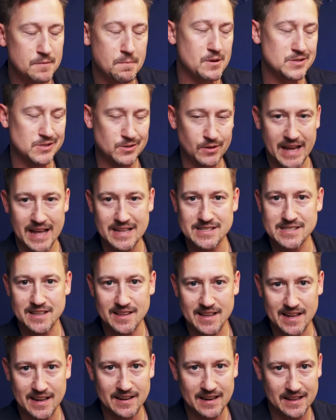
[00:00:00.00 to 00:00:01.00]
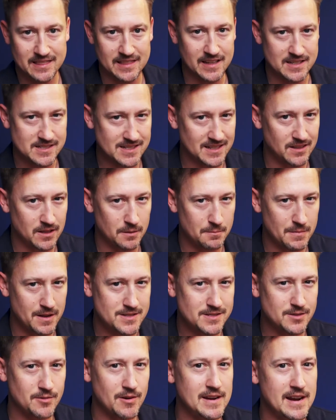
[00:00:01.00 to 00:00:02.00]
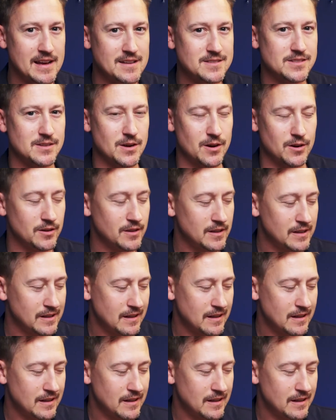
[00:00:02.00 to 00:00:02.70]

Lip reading: only person who can't say that, I think, is Elon Musk right now. So